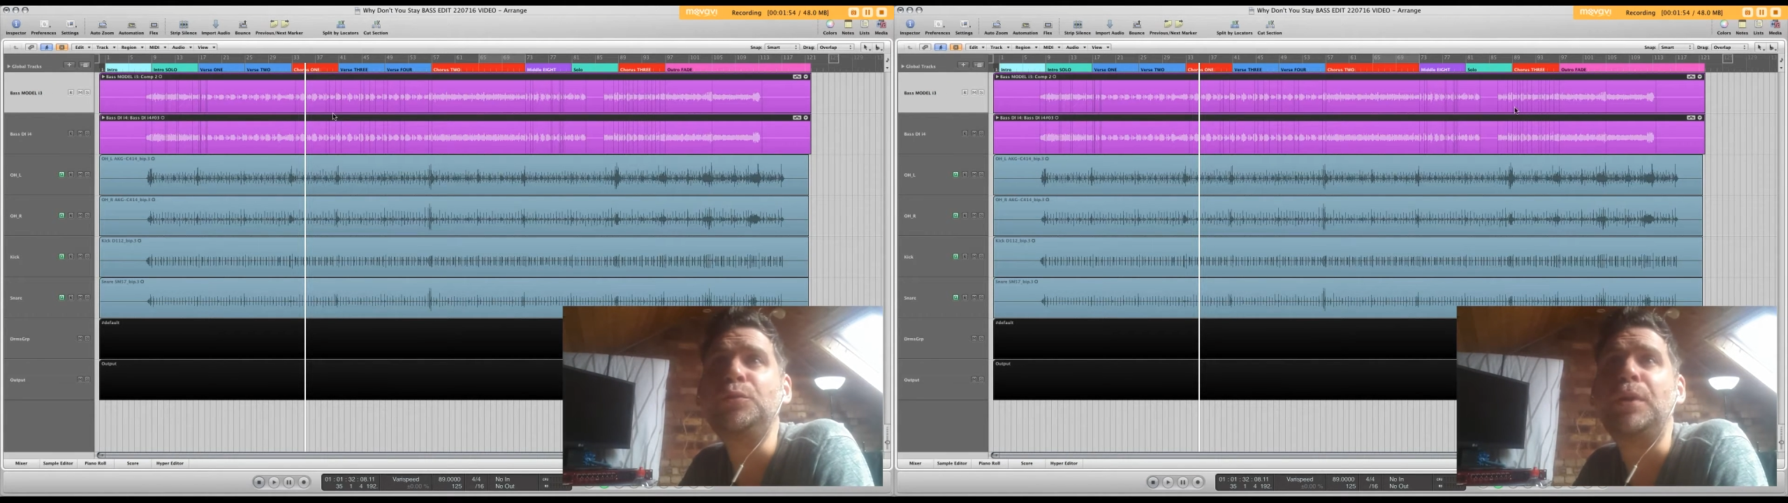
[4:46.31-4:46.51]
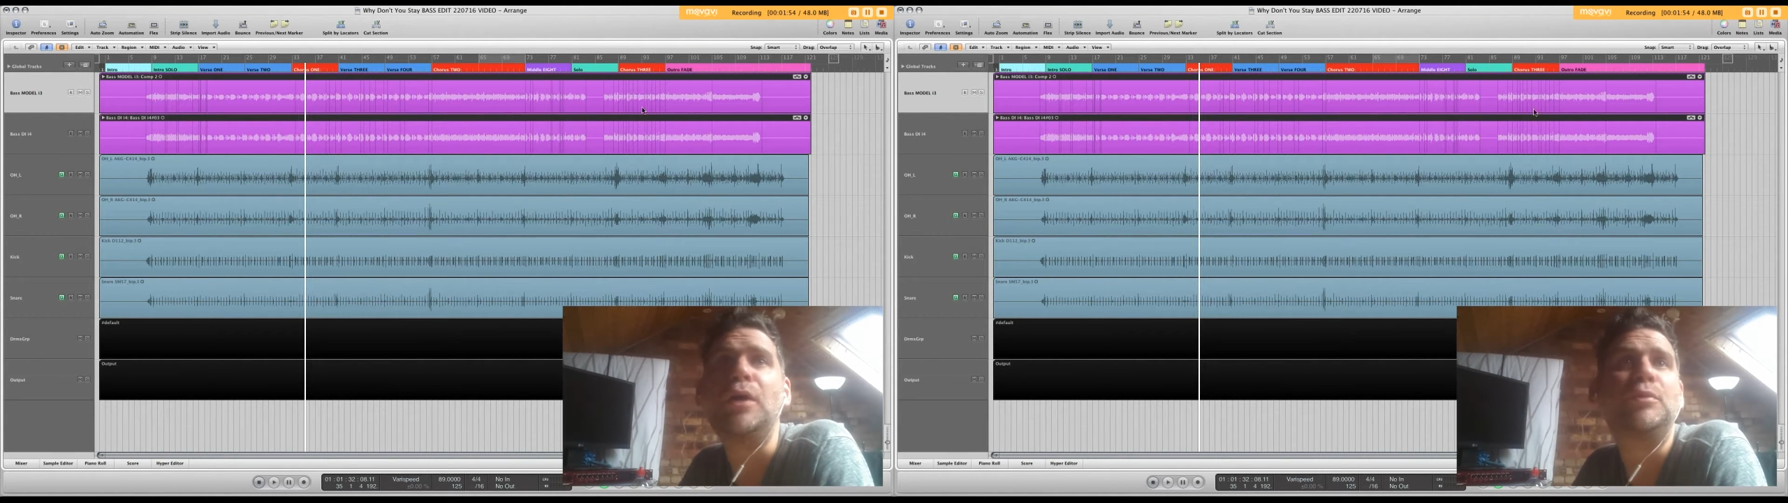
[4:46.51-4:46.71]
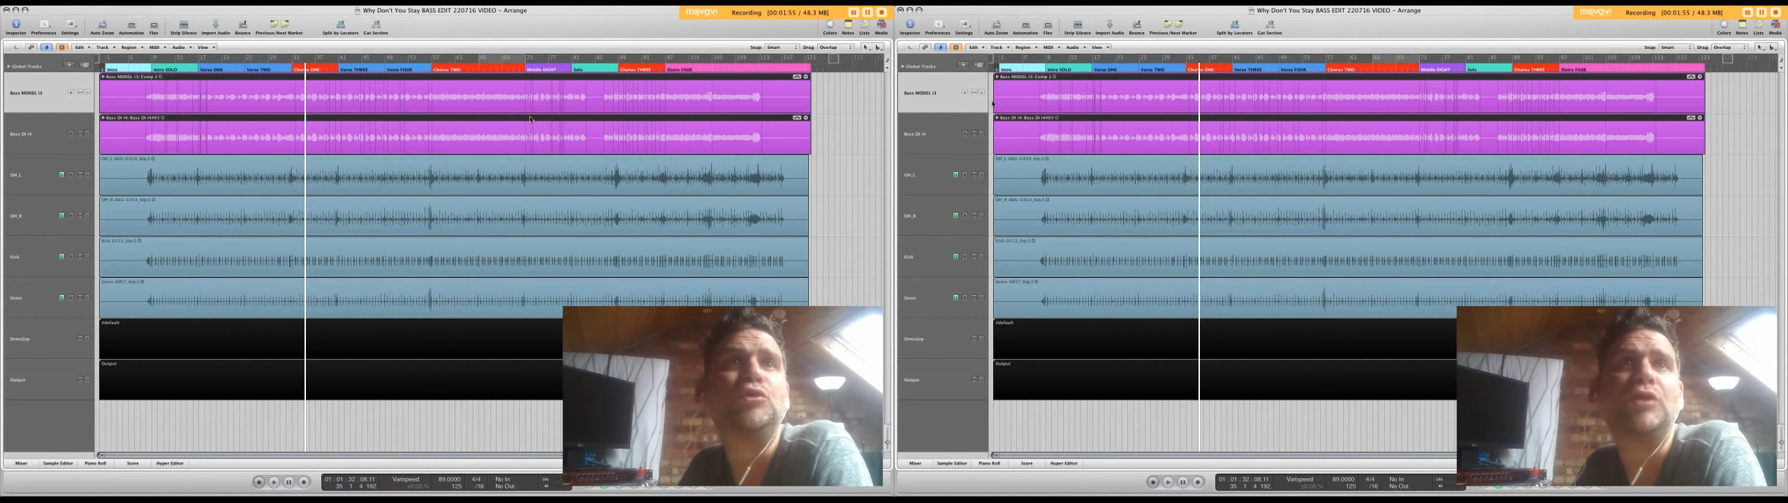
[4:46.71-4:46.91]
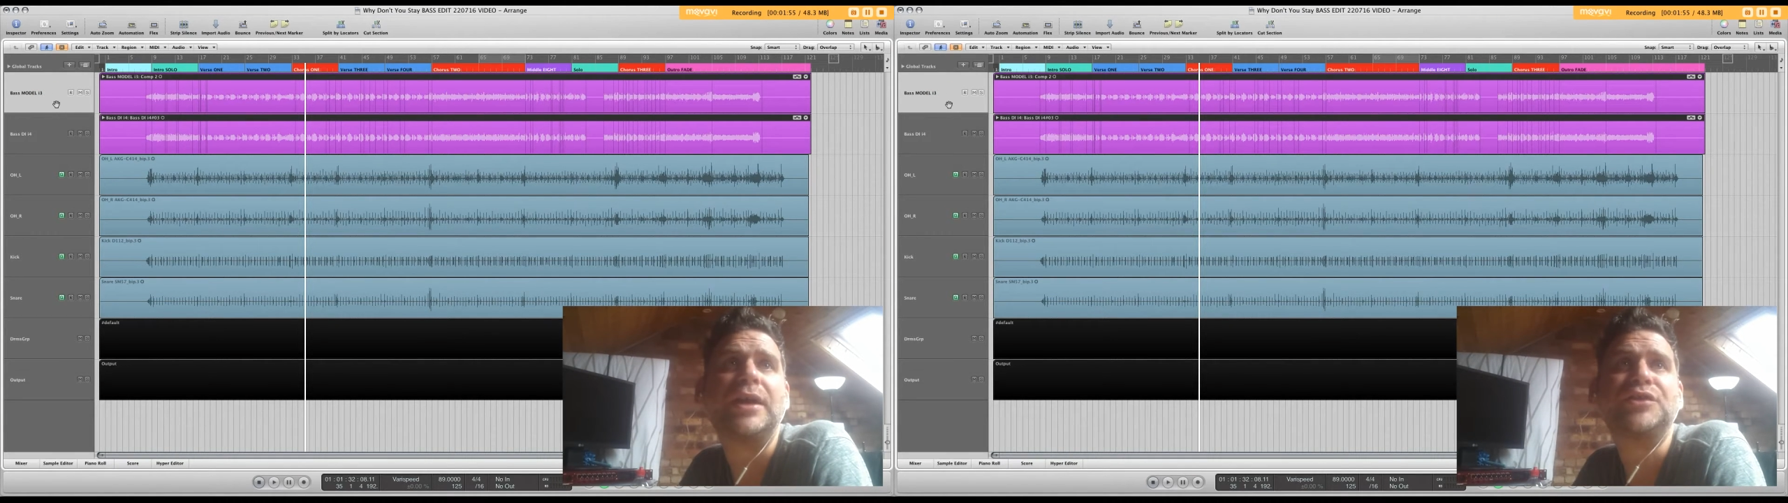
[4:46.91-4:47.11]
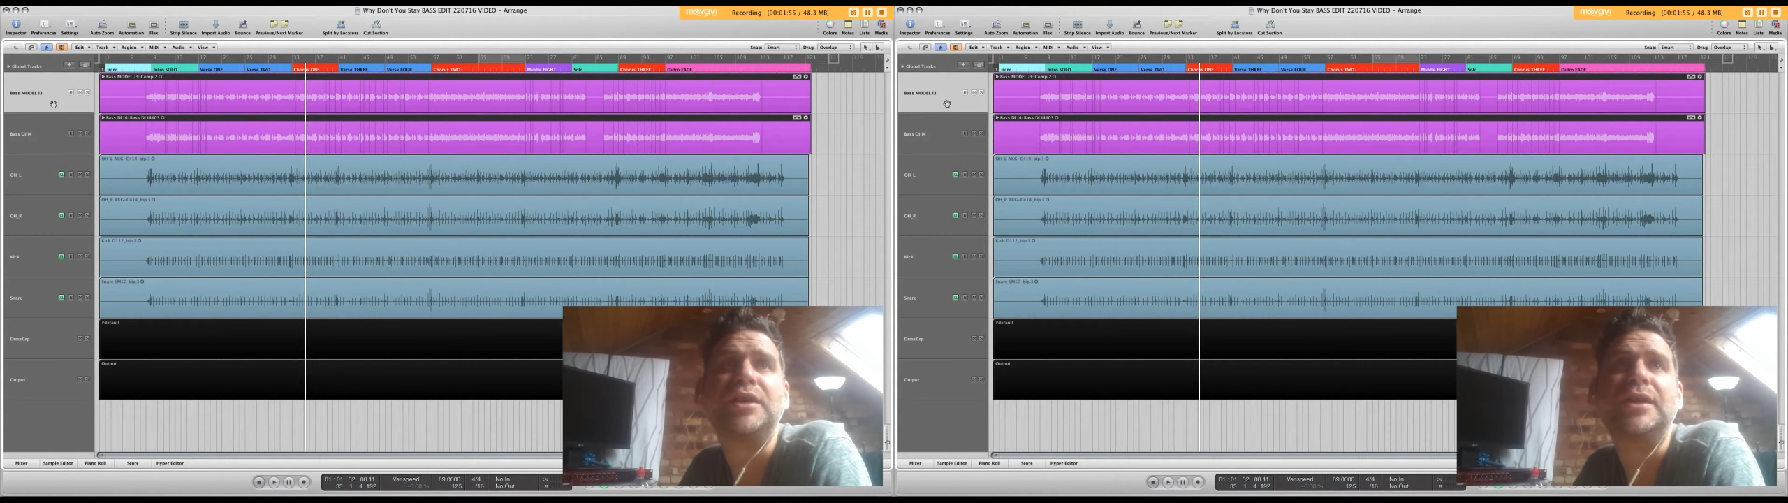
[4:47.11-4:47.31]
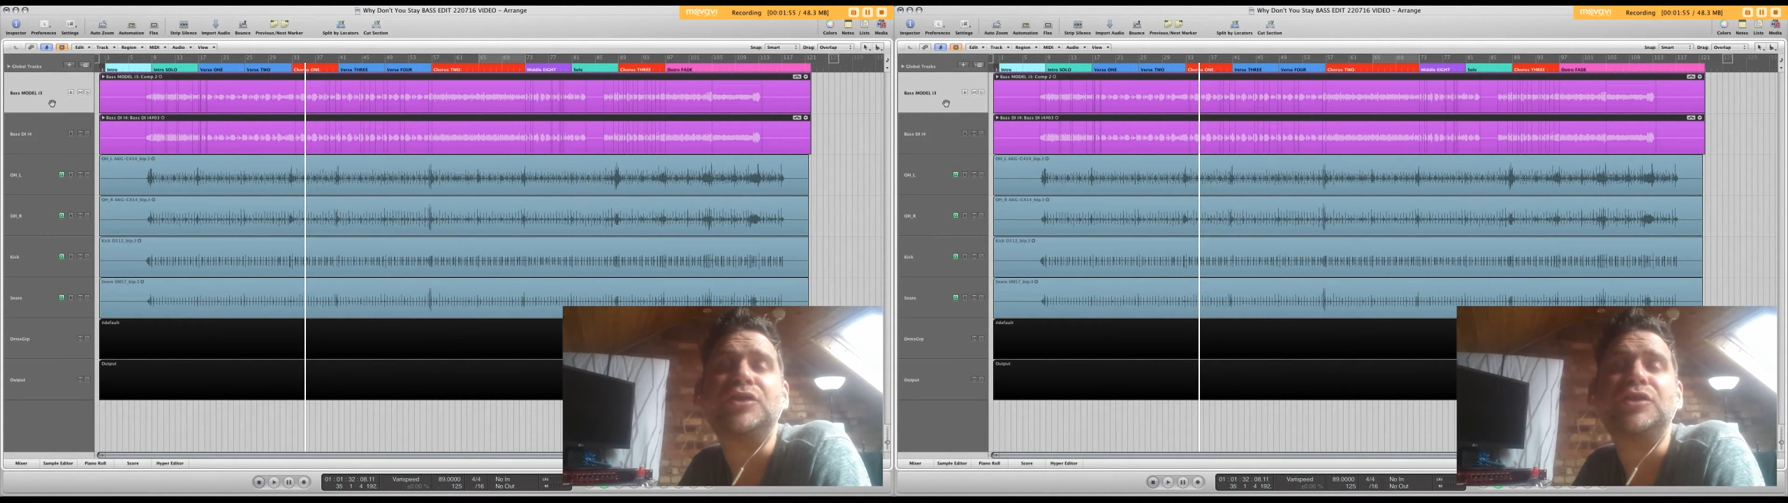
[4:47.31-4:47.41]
purple tracks here.